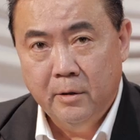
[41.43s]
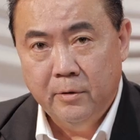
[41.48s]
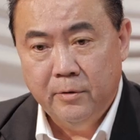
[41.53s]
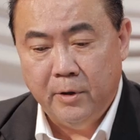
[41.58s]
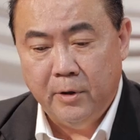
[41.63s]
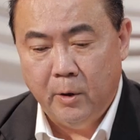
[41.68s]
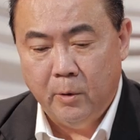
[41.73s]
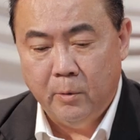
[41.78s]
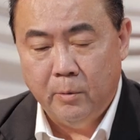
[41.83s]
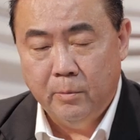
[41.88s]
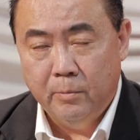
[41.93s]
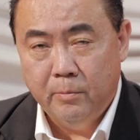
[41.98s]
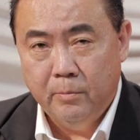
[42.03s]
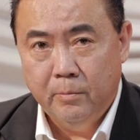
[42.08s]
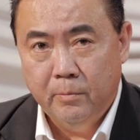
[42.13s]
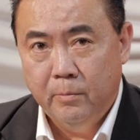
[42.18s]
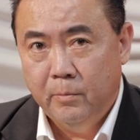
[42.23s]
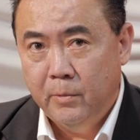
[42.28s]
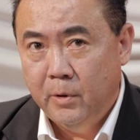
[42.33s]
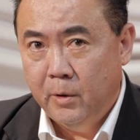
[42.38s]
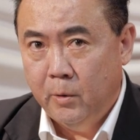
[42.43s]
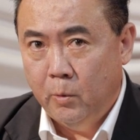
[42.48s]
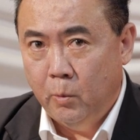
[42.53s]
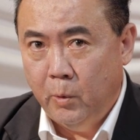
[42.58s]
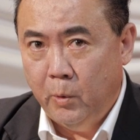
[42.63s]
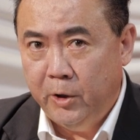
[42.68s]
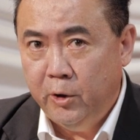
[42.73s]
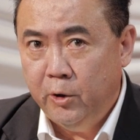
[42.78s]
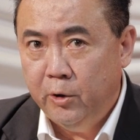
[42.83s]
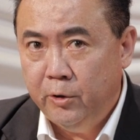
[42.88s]
So,
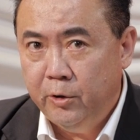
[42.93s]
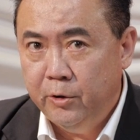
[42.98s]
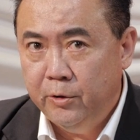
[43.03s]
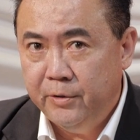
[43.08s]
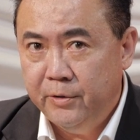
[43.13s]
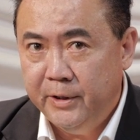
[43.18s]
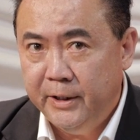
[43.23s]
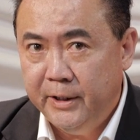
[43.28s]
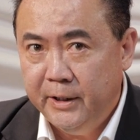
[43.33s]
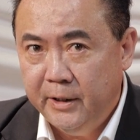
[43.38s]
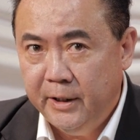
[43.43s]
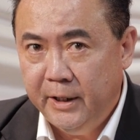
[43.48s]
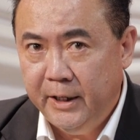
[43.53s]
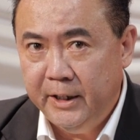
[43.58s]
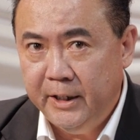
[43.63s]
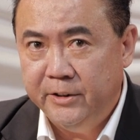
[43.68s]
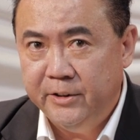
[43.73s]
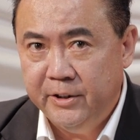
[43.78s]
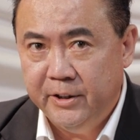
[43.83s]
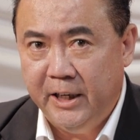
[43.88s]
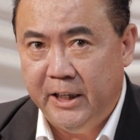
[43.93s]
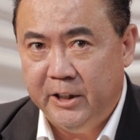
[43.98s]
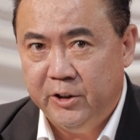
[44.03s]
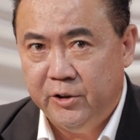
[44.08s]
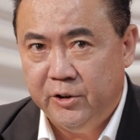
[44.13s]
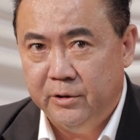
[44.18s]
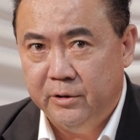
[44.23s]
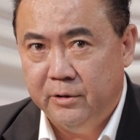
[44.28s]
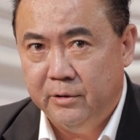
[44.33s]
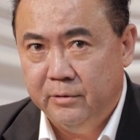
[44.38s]
when you're using
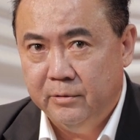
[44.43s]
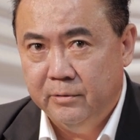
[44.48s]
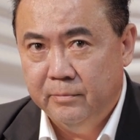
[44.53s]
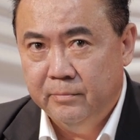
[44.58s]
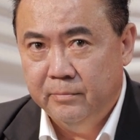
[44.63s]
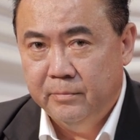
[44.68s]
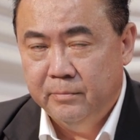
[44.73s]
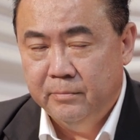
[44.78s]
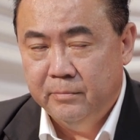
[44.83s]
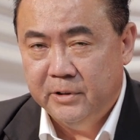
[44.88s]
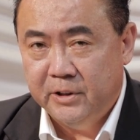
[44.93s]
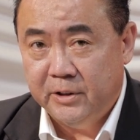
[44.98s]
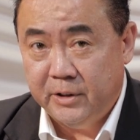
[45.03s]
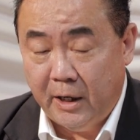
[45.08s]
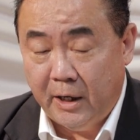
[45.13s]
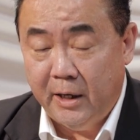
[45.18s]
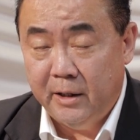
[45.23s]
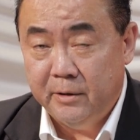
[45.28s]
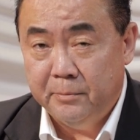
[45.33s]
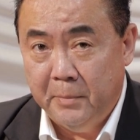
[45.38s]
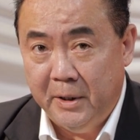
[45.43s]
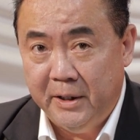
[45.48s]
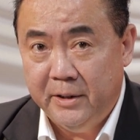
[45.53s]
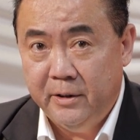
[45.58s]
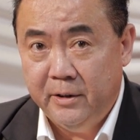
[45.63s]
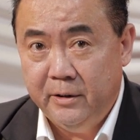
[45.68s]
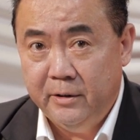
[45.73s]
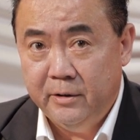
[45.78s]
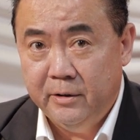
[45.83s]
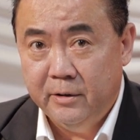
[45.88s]
international styled
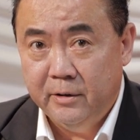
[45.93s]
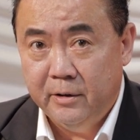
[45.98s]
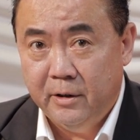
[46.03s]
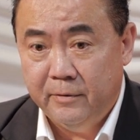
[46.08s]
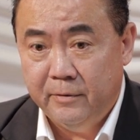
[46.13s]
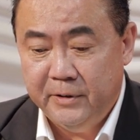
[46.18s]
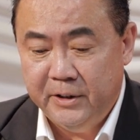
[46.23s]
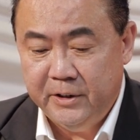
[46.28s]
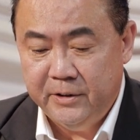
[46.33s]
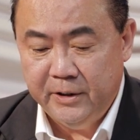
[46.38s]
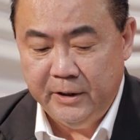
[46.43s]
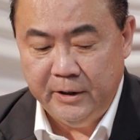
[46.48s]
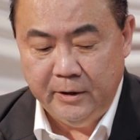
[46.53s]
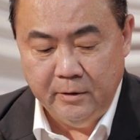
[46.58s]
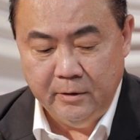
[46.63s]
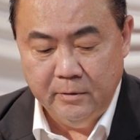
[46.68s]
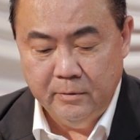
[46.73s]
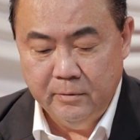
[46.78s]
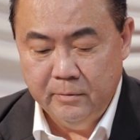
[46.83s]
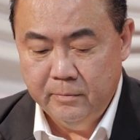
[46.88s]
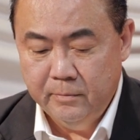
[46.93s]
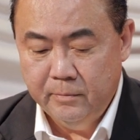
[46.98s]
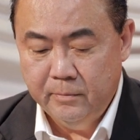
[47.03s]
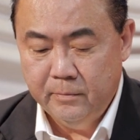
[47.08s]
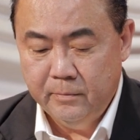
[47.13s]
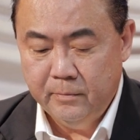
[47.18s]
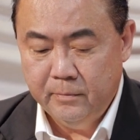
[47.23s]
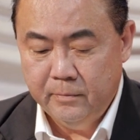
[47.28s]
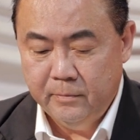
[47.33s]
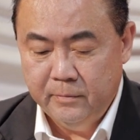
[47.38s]
method of eating,
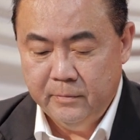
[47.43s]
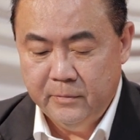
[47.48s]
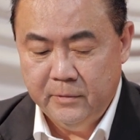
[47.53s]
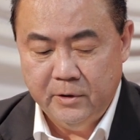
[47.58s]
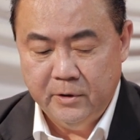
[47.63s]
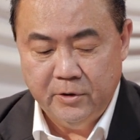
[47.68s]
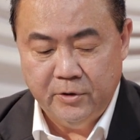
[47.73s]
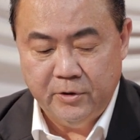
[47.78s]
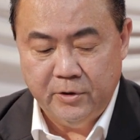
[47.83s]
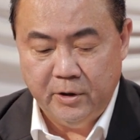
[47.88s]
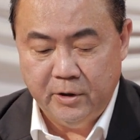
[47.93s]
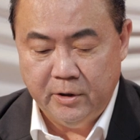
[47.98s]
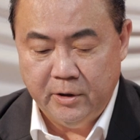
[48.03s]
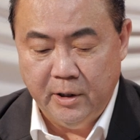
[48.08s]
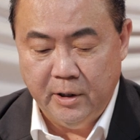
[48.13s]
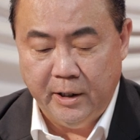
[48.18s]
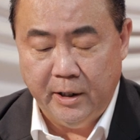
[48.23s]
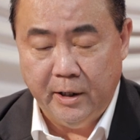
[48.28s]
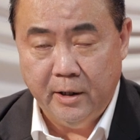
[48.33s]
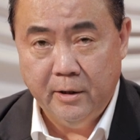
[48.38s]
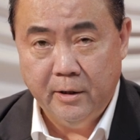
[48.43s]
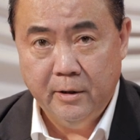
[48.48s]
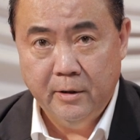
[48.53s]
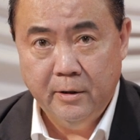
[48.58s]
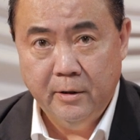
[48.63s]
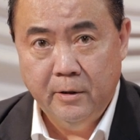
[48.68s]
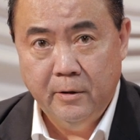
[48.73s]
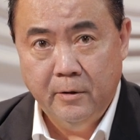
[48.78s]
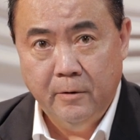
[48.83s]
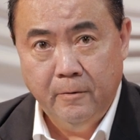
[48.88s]
certainly
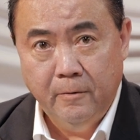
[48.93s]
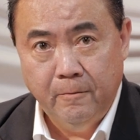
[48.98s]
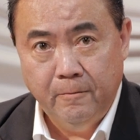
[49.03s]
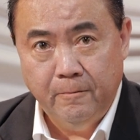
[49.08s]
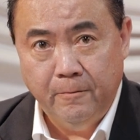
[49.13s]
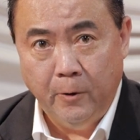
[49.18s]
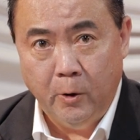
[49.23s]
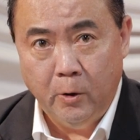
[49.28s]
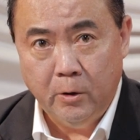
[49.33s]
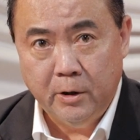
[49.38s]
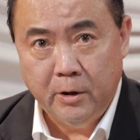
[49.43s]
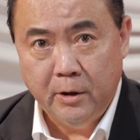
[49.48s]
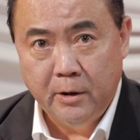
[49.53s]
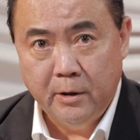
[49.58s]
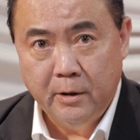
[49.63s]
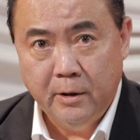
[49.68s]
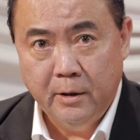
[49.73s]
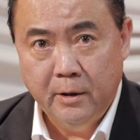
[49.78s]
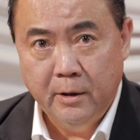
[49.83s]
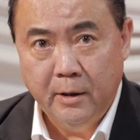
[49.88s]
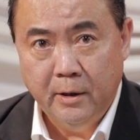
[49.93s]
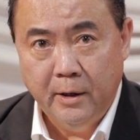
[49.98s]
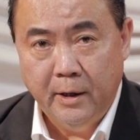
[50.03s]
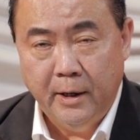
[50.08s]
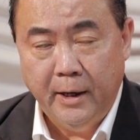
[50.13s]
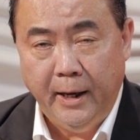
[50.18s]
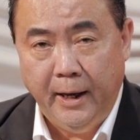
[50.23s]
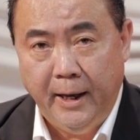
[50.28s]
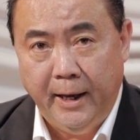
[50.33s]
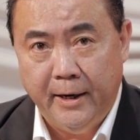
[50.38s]
fork
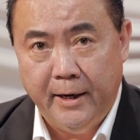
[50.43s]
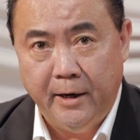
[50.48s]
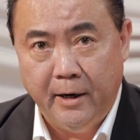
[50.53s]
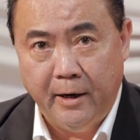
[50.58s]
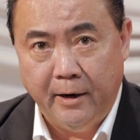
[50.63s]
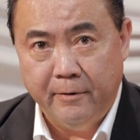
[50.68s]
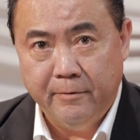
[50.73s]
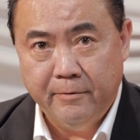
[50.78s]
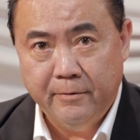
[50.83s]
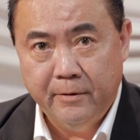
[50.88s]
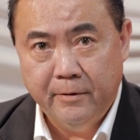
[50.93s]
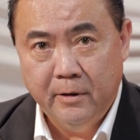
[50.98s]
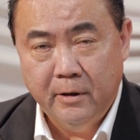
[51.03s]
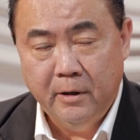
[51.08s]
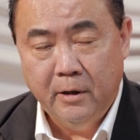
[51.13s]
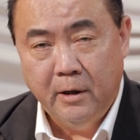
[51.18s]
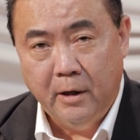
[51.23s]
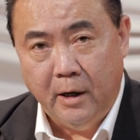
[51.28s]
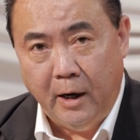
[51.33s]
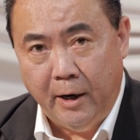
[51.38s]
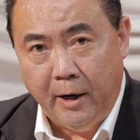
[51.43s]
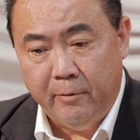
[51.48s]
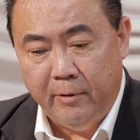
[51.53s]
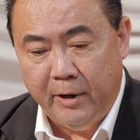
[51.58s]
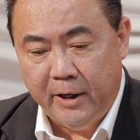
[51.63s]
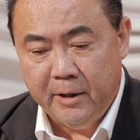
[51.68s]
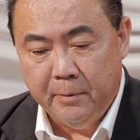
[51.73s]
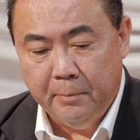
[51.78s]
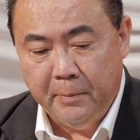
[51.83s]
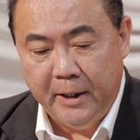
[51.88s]
and knife. I
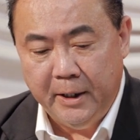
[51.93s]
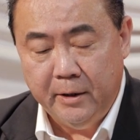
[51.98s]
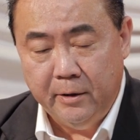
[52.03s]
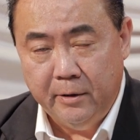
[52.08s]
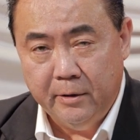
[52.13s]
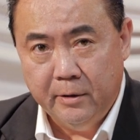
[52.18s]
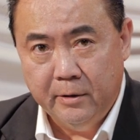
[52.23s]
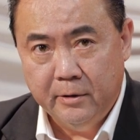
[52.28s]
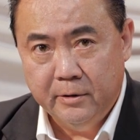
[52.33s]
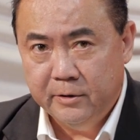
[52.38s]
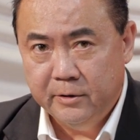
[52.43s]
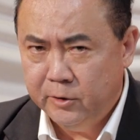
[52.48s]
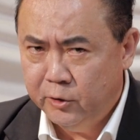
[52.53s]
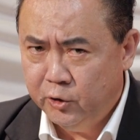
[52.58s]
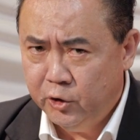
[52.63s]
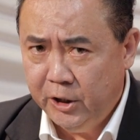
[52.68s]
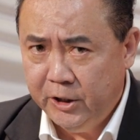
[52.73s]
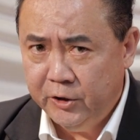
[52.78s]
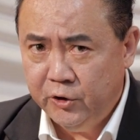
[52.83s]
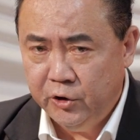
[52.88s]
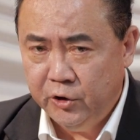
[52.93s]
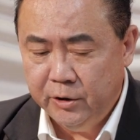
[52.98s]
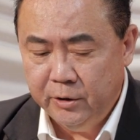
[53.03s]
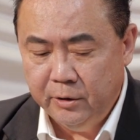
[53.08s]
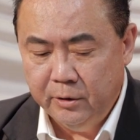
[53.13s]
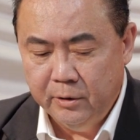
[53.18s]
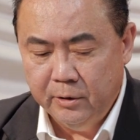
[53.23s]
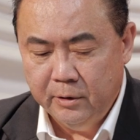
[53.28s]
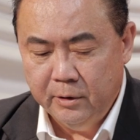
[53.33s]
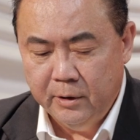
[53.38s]
recommend, suggestion,
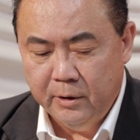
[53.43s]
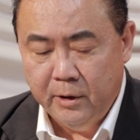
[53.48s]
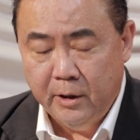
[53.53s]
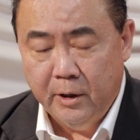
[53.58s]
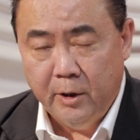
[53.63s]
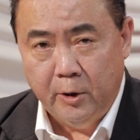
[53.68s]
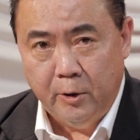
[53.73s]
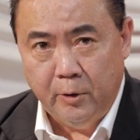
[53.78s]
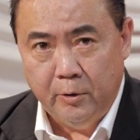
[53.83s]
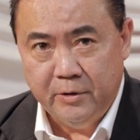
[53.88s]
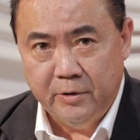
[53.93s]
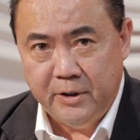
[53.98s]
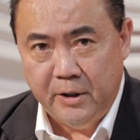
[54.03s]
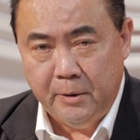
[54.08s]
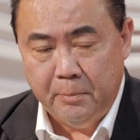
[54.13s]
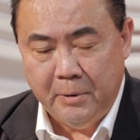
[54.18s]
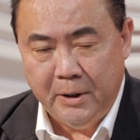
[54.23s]
you see